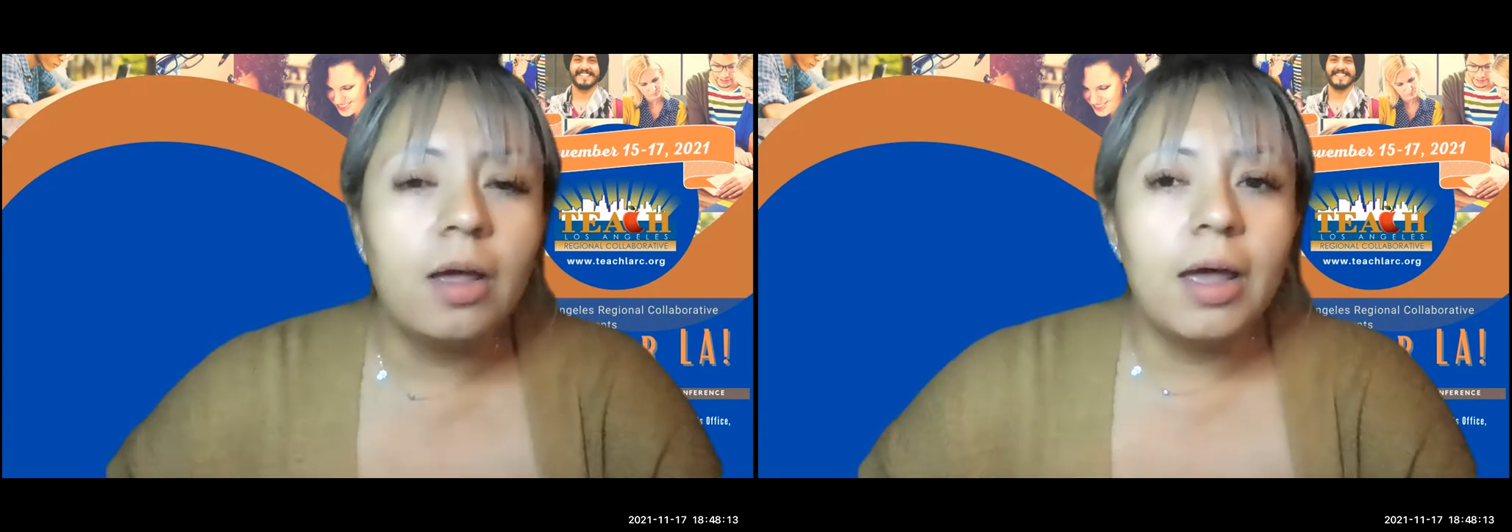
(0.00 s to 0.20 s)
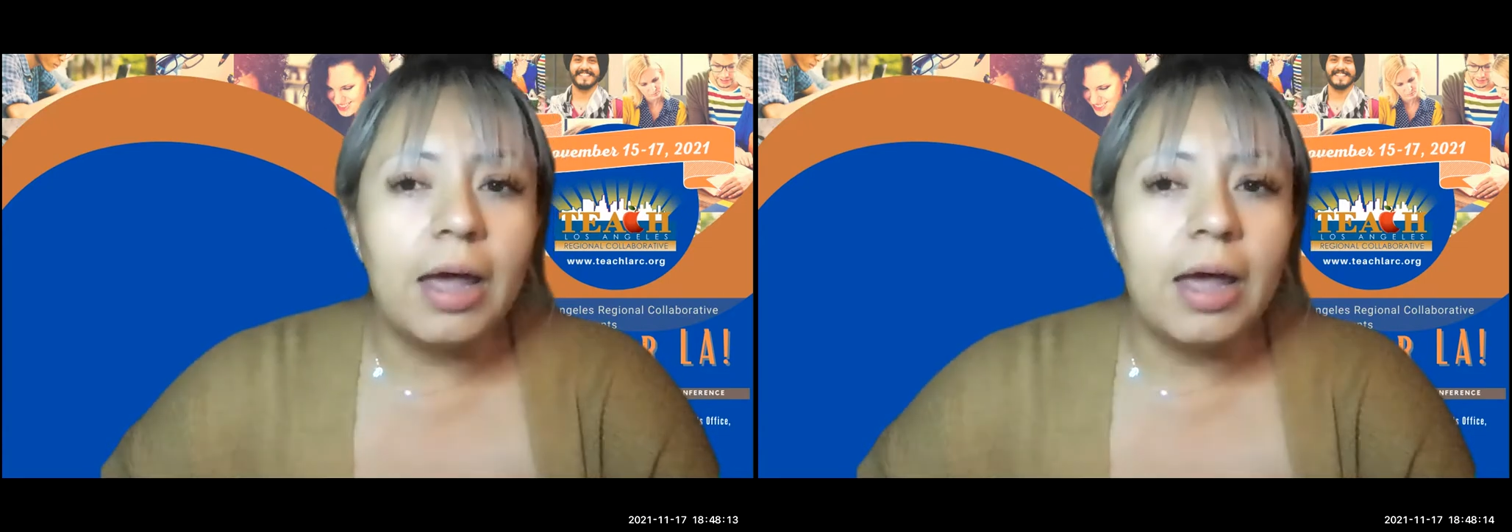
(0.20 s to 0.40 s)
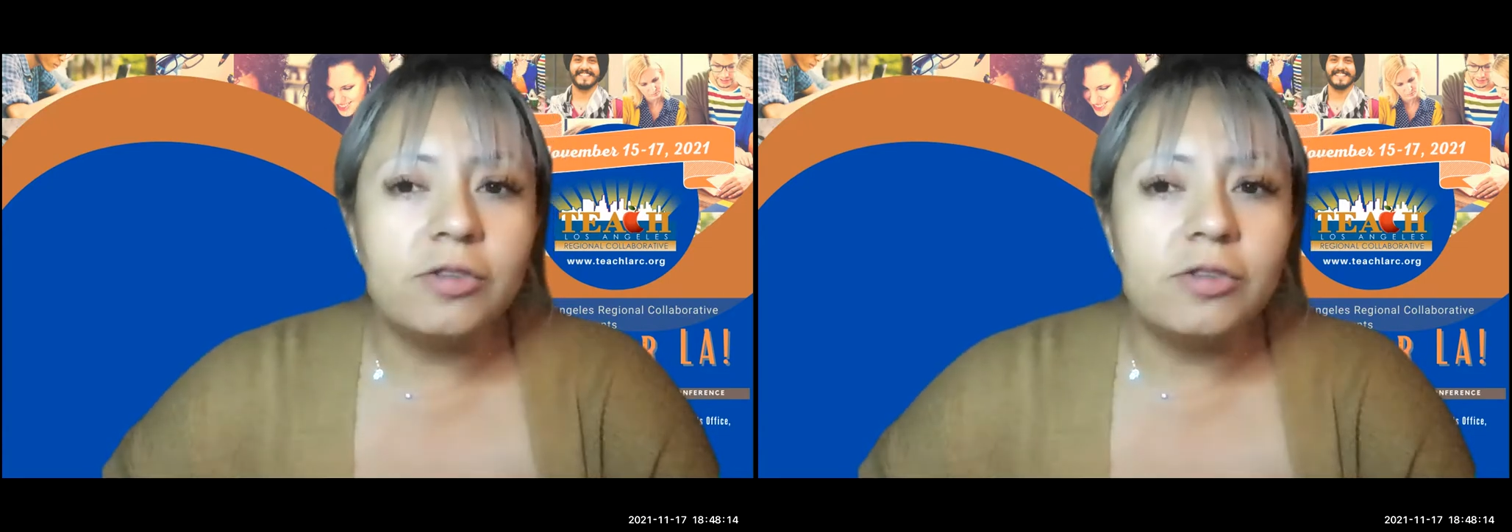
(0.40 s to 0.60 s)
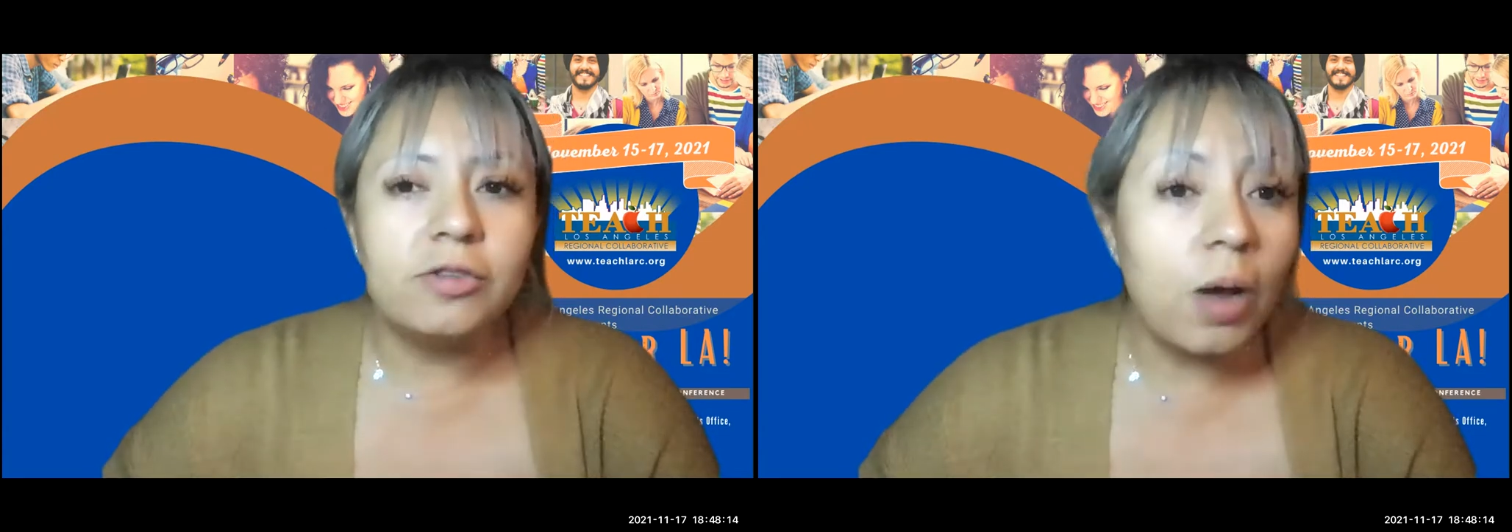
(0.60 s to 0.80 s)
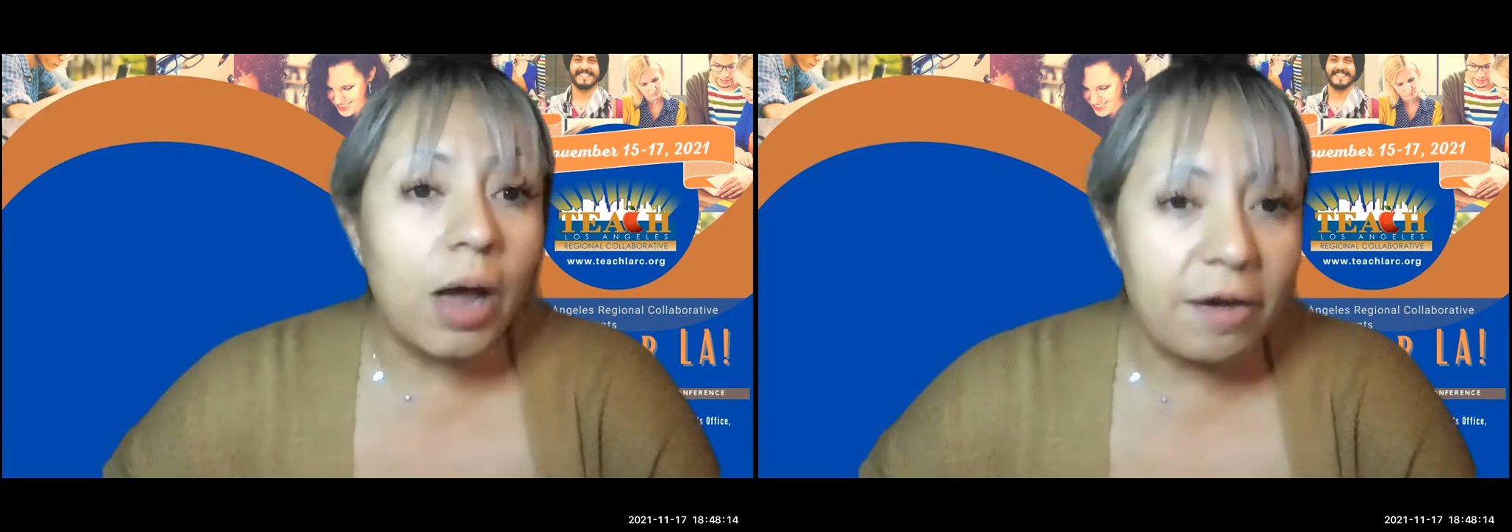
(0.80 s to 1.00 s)
and students
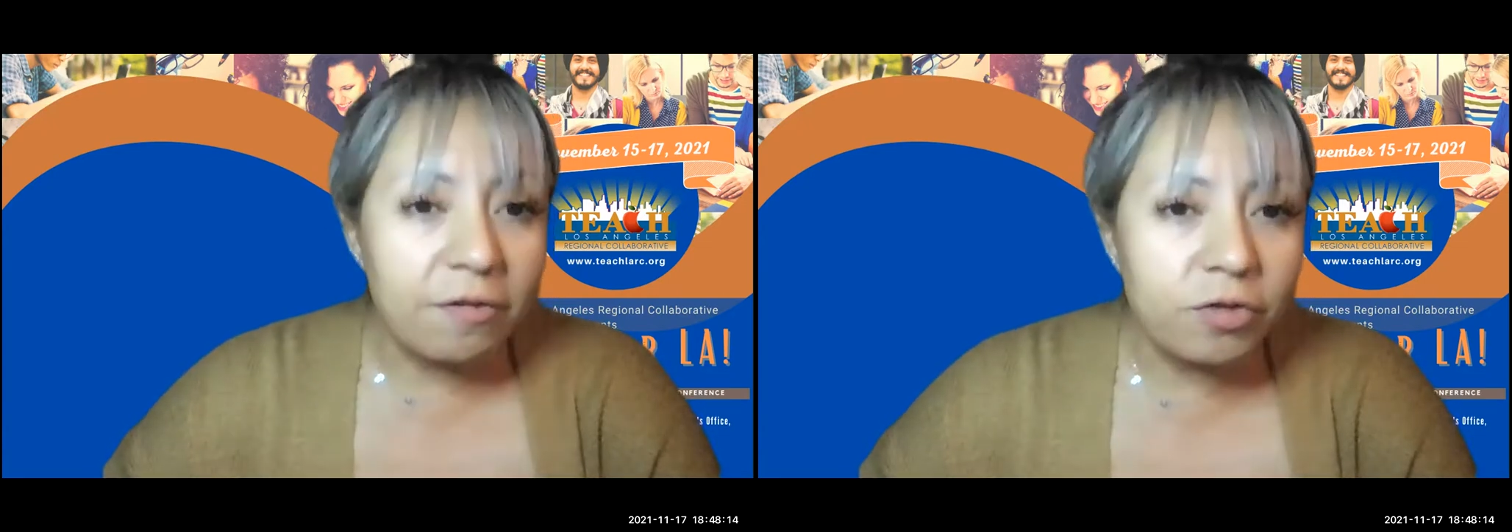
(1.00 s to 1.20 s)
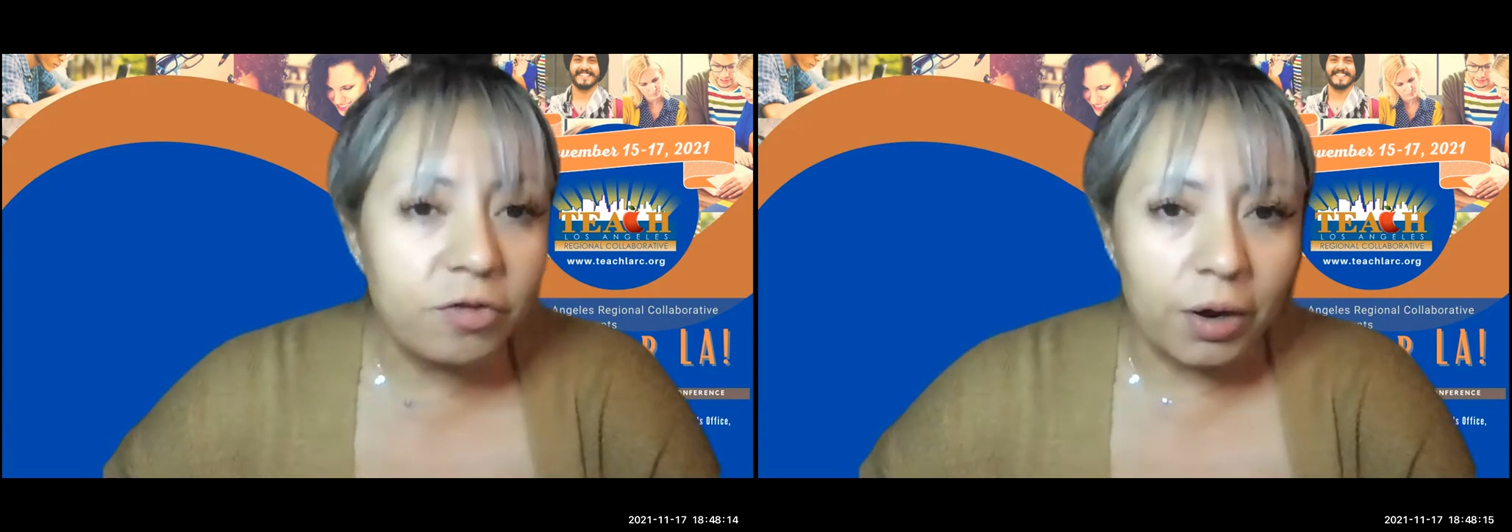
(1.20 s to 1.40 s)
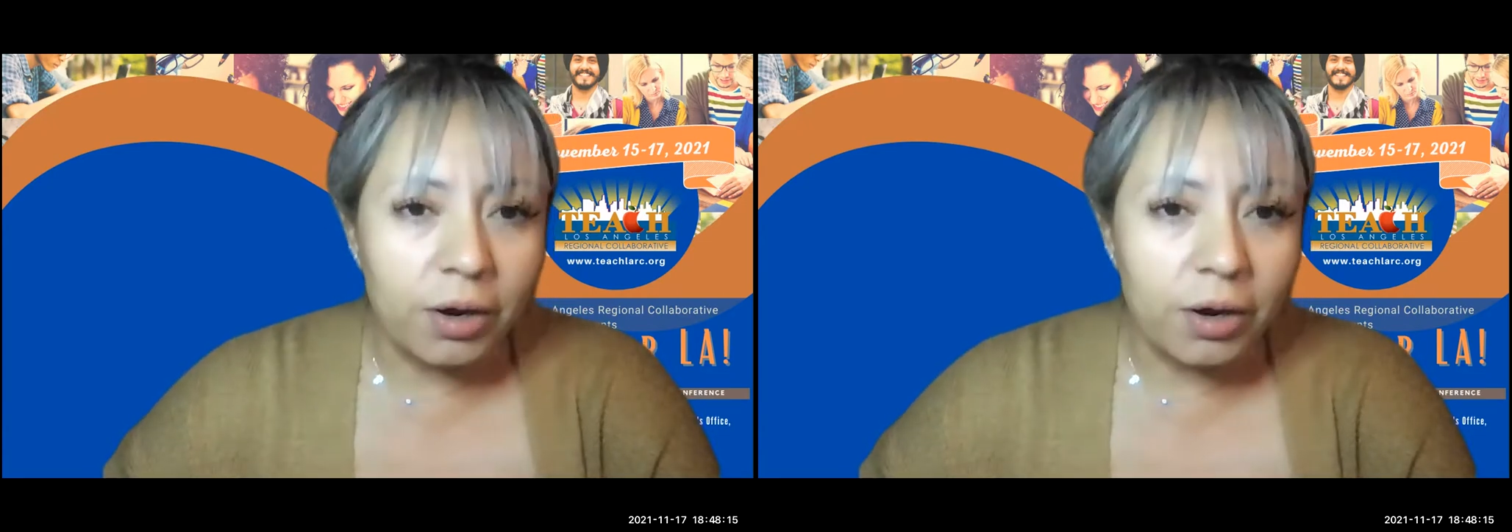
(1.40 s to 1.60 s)
who have to work